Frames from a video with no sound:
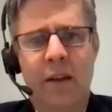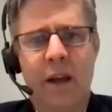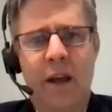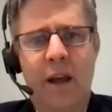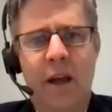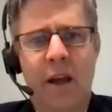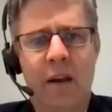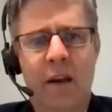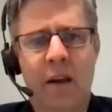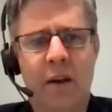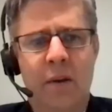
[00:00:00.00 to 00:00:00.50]

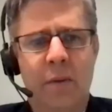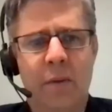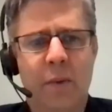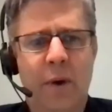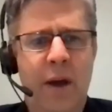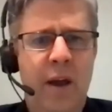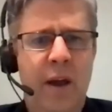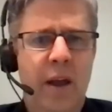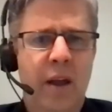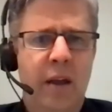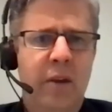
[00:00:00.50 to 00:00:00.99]
and
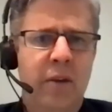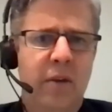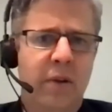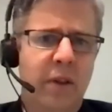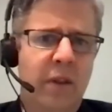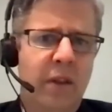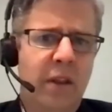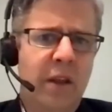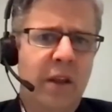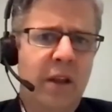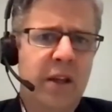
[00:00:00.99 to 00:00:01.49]
we're here
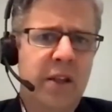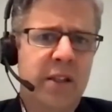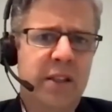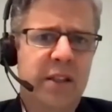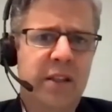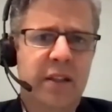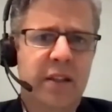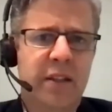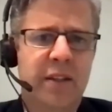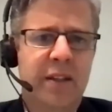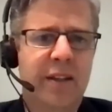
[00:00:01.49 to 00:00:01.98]
doing this,
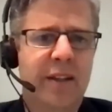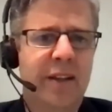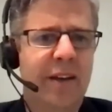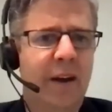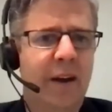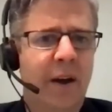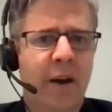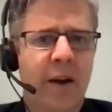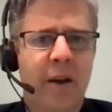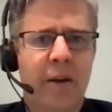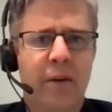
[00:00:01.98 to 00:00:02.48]
and you
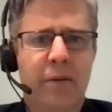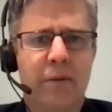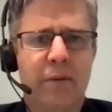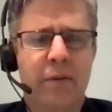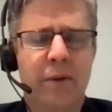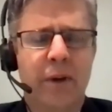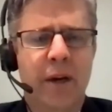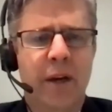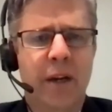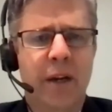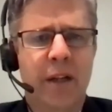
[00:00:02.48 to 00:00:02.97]
know, it
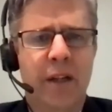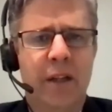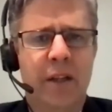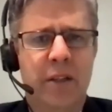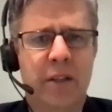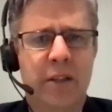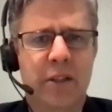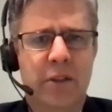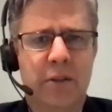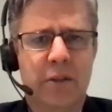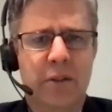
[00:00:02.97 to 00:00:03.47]
really
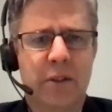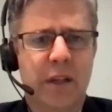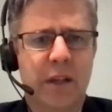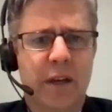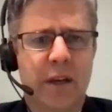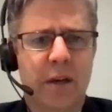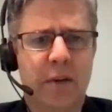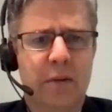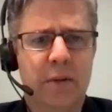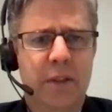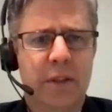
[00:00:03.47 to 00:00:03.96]
destroys the
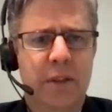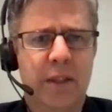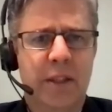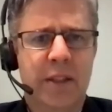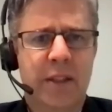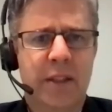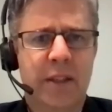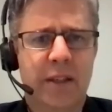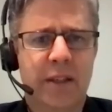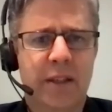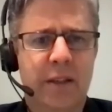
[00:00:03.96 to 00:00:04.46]
culture,
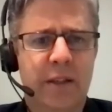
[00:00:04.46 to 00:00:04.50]
doesn't it?